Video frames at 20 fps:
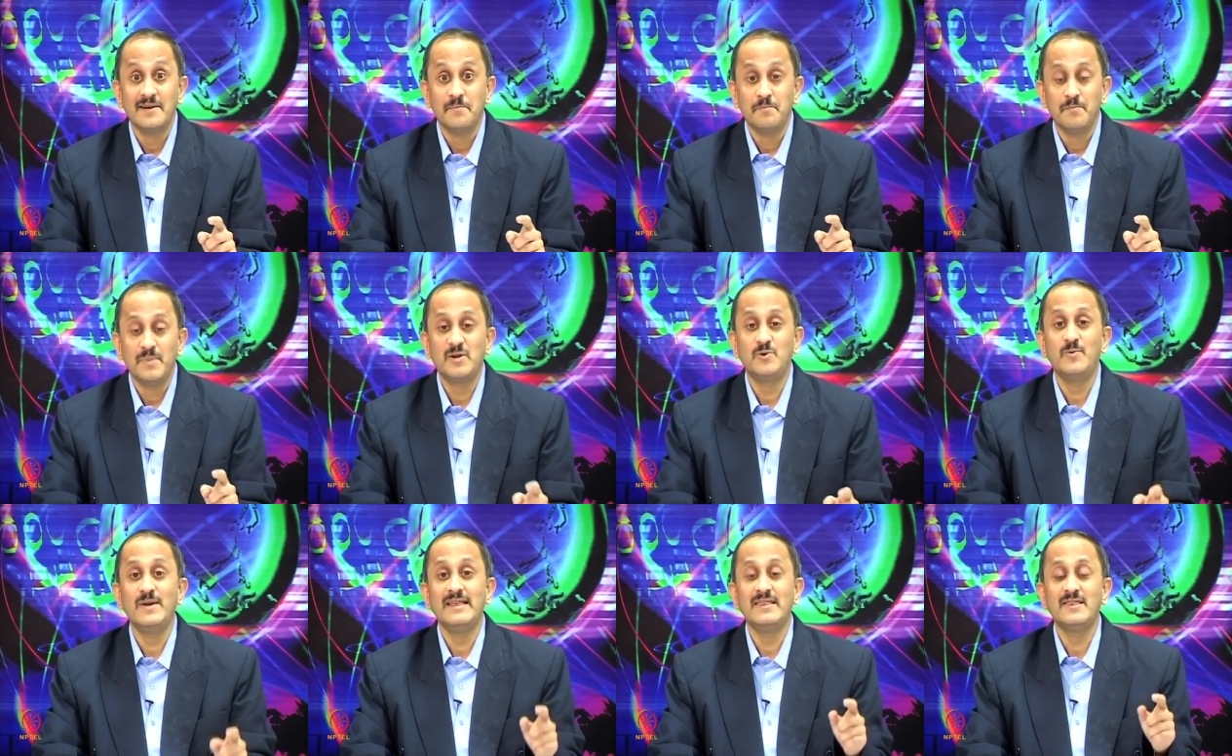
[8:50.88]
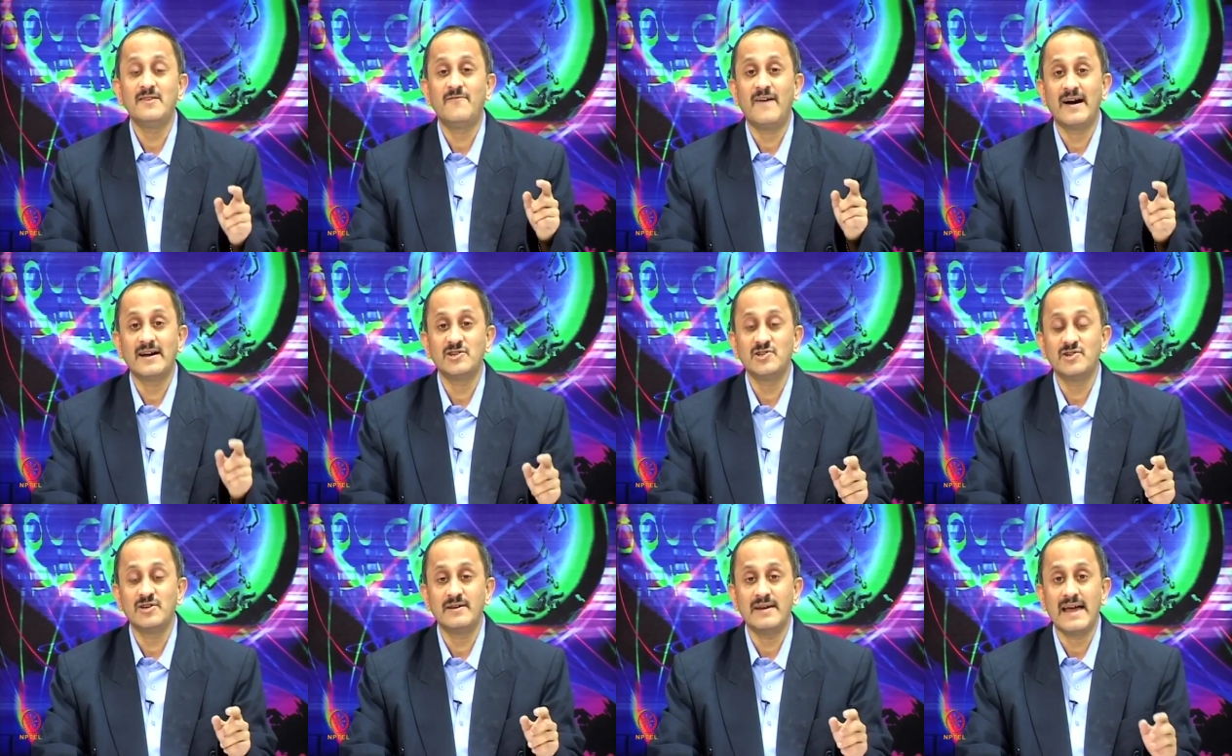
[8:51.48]
between the
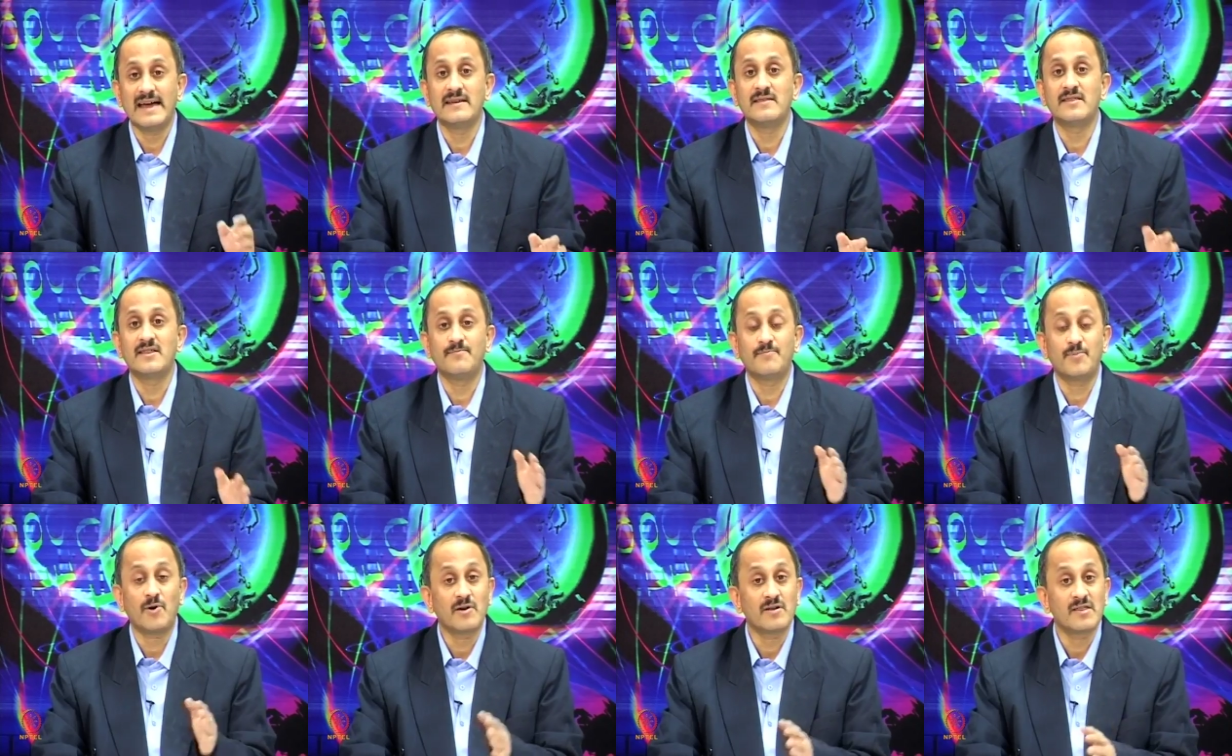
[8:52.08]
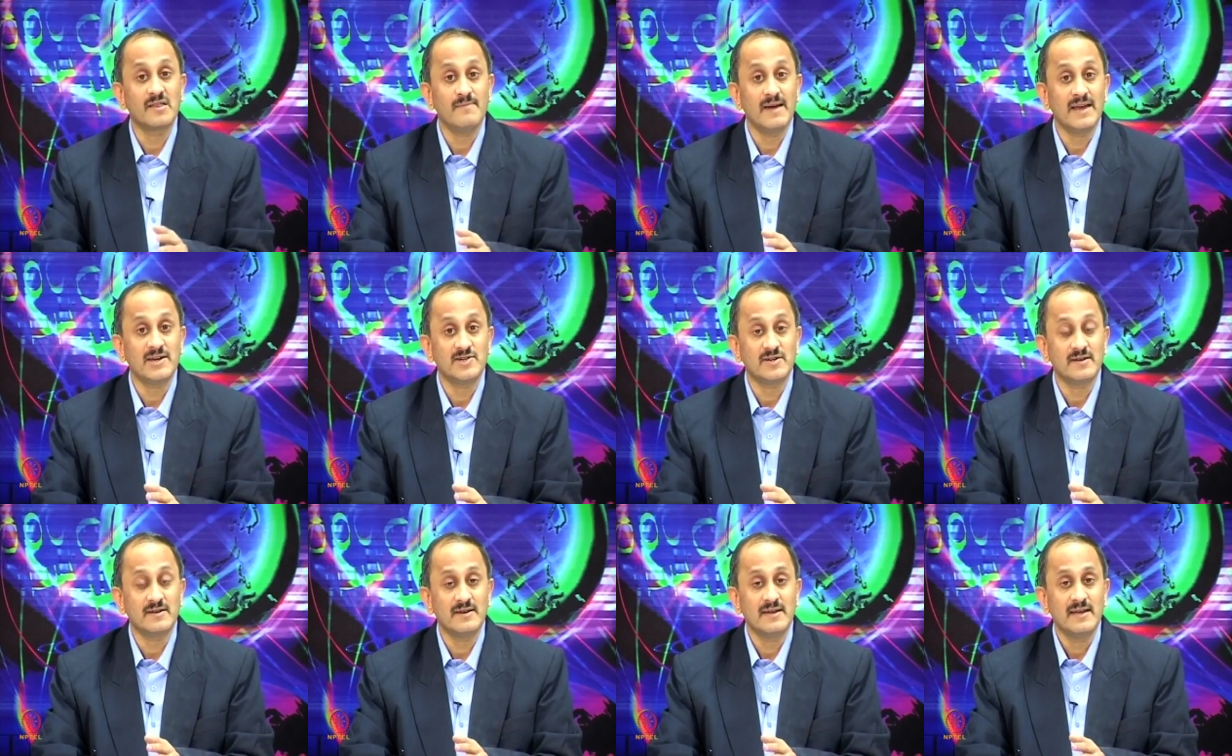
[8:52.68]
function and its
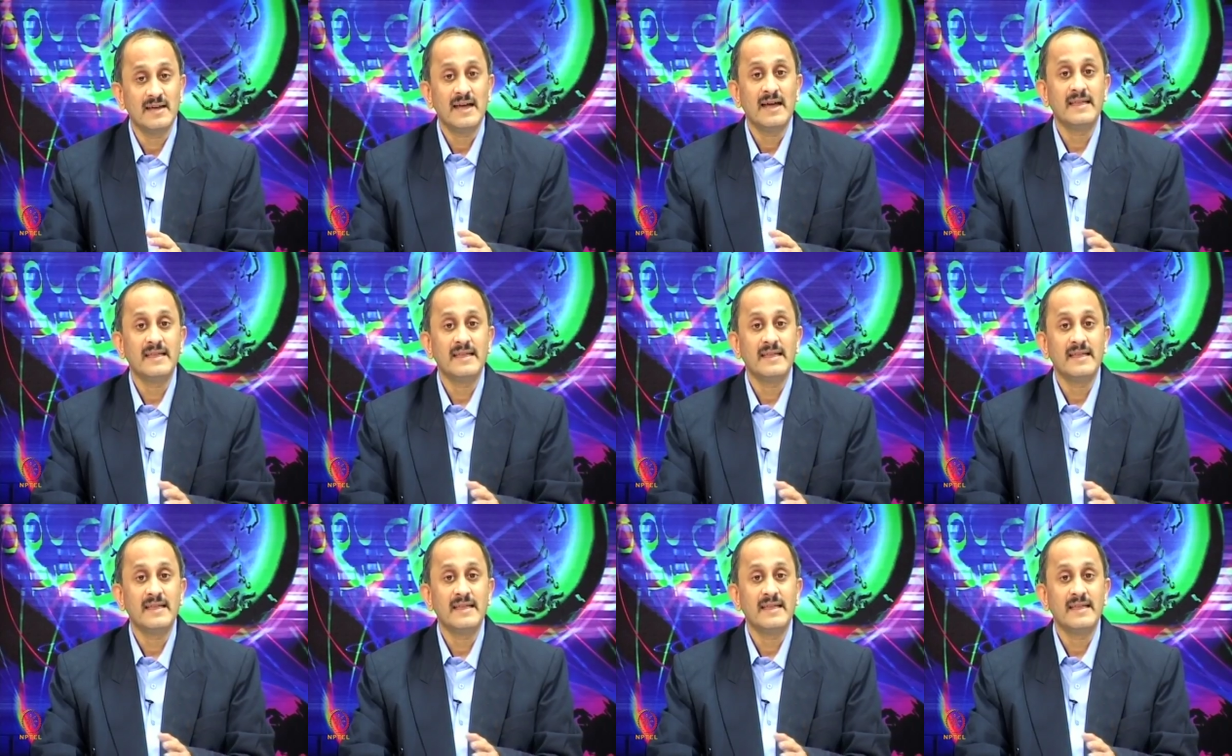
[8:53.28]
approximation,